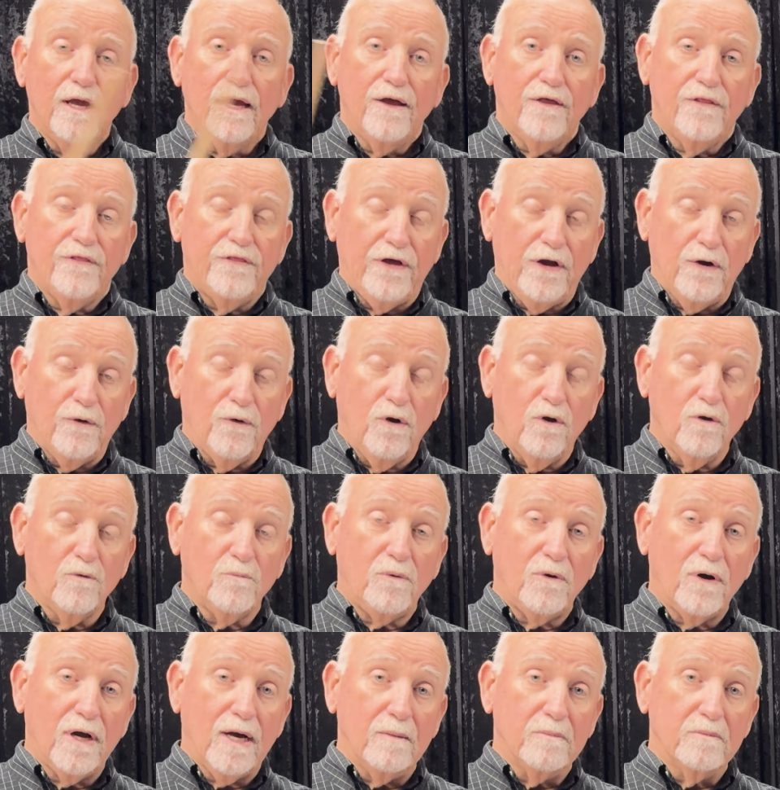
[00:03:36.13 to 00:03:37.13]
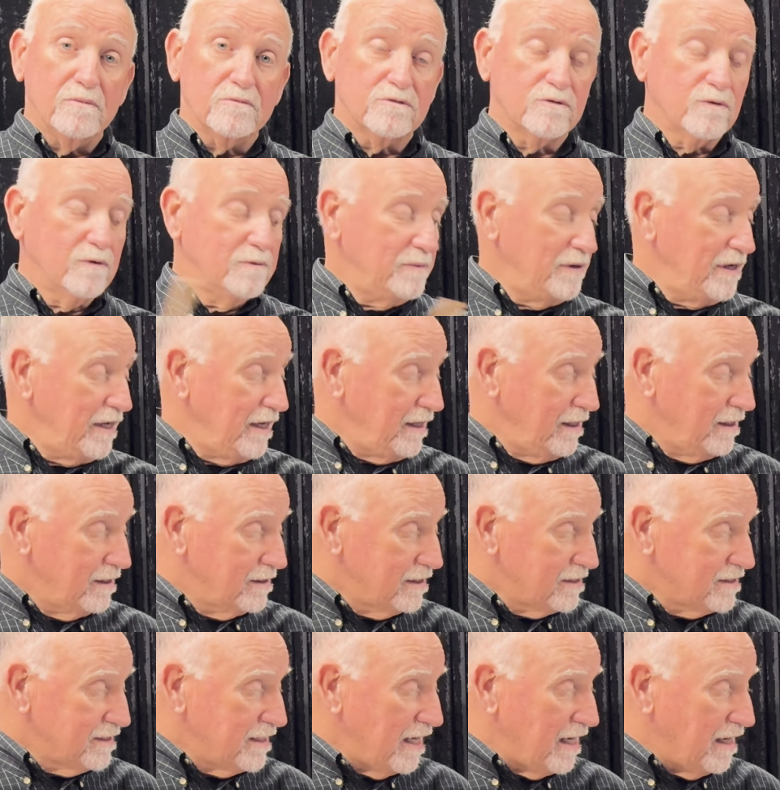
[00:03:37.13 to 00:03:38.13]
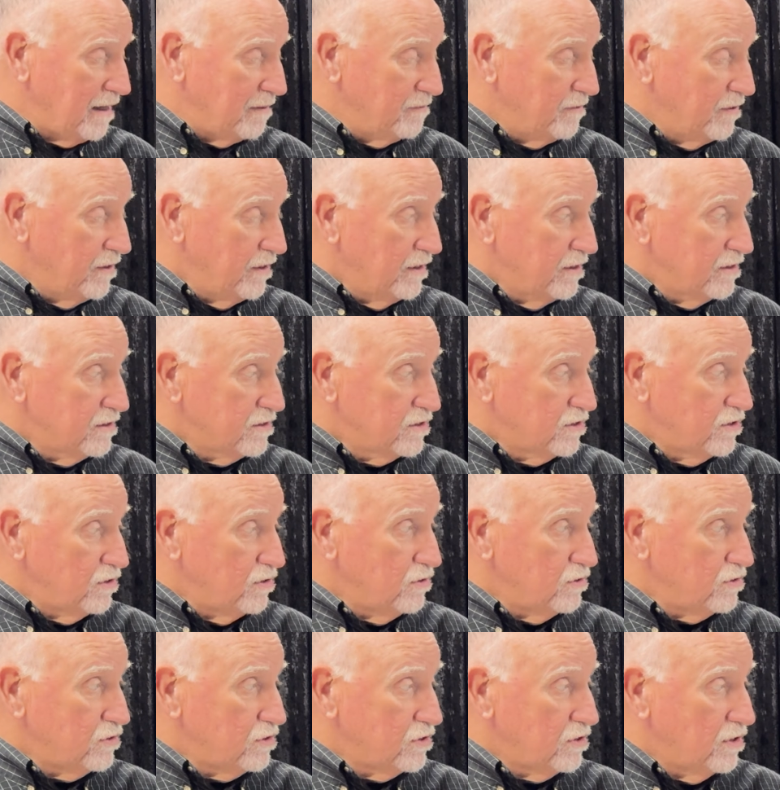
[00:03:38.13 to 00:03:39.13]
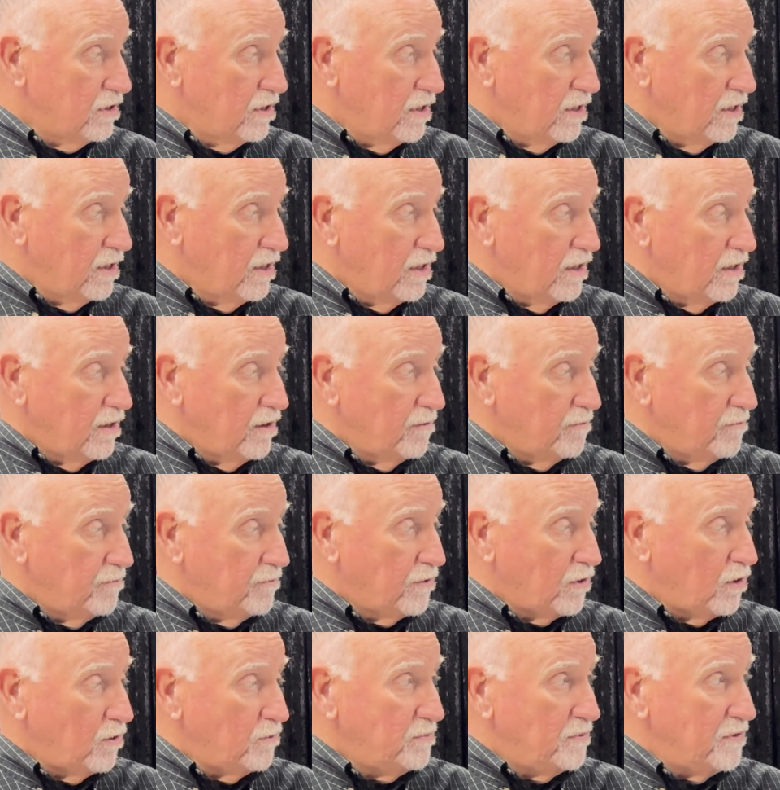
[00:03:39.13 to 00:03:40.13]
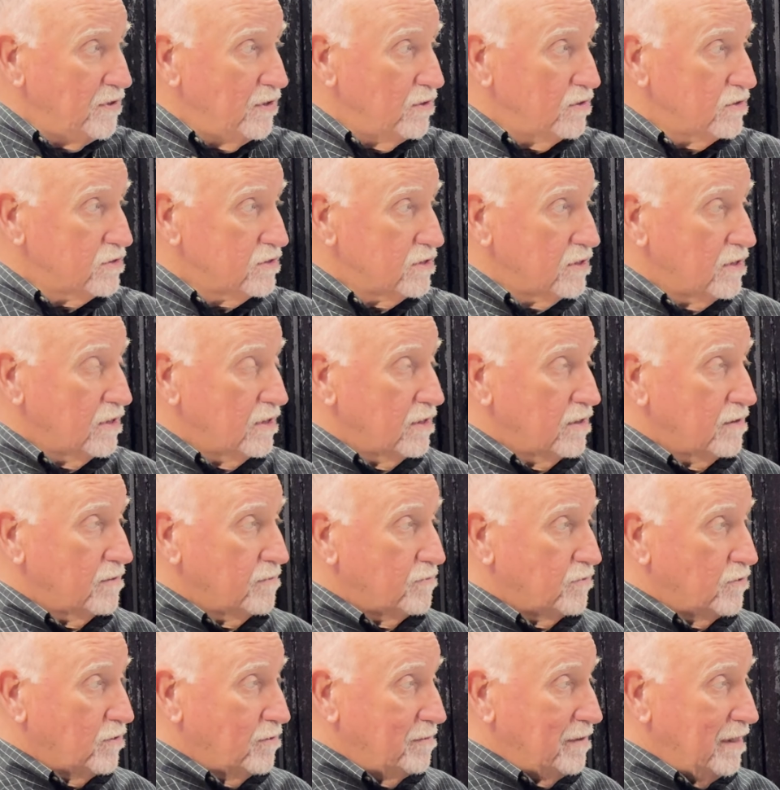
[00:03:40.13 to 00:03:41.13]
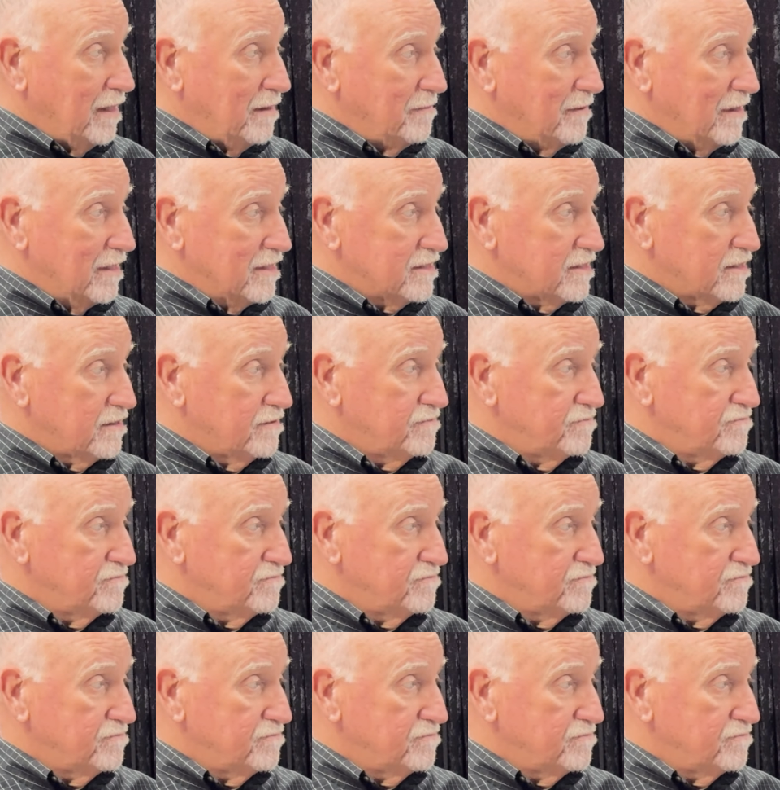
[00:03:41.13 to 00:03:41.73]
Their own problems would be the same. Sus propios problemas.